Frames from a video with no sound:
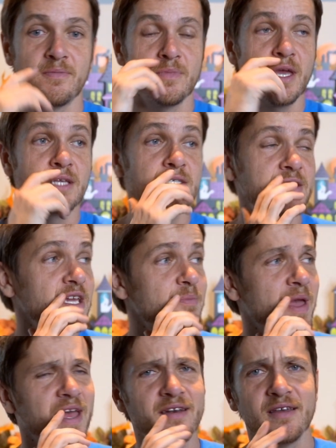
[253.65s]
And
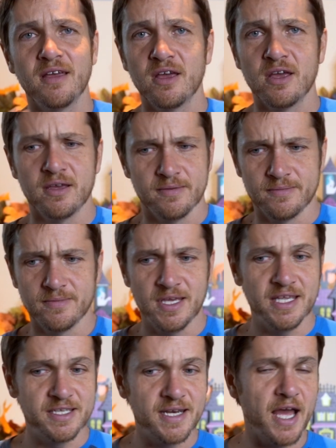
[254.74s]
Stickman,
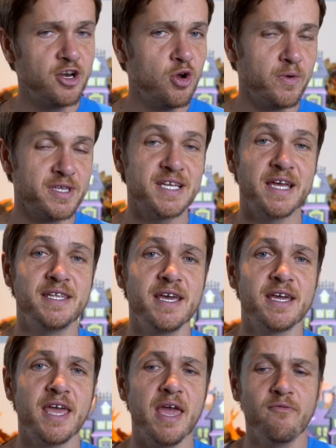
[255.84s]
he did not know where this idea
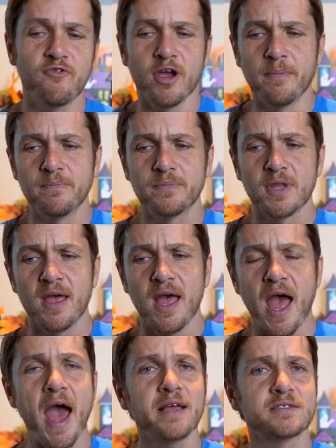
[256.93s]
came from,
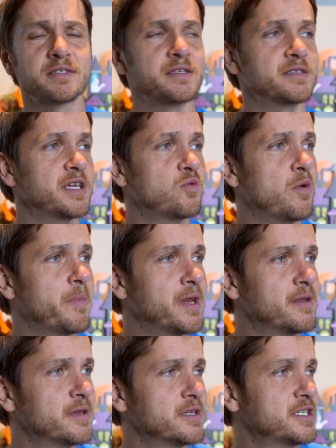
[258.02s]
asked
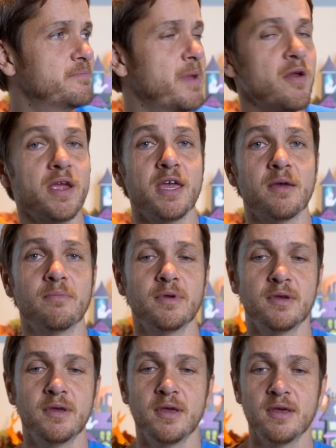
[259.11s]
Stickwoman to marry him.
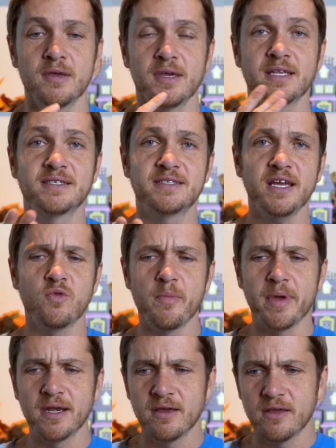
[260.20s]
And
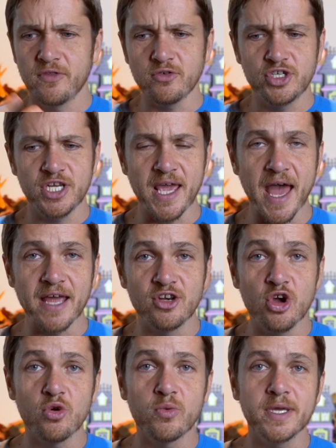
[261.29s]
Stickwoman, though she had
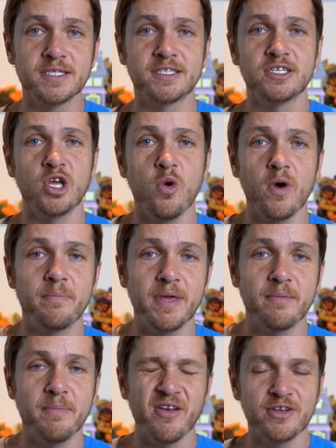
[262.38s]
no reason to know
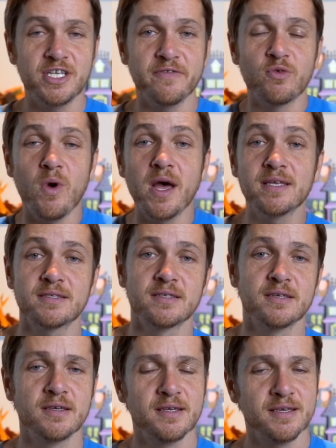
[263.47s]
what marriage even was,
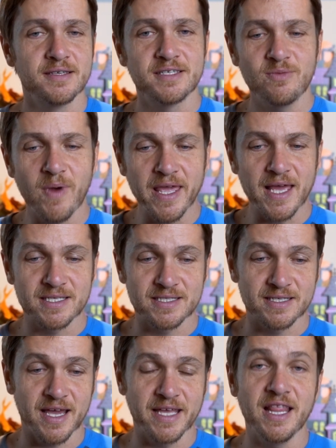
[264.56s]
said, "Why yes,
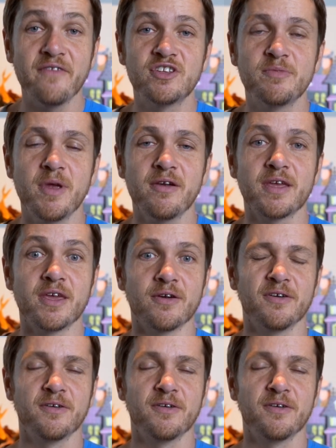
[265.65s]
I'd love to marry you."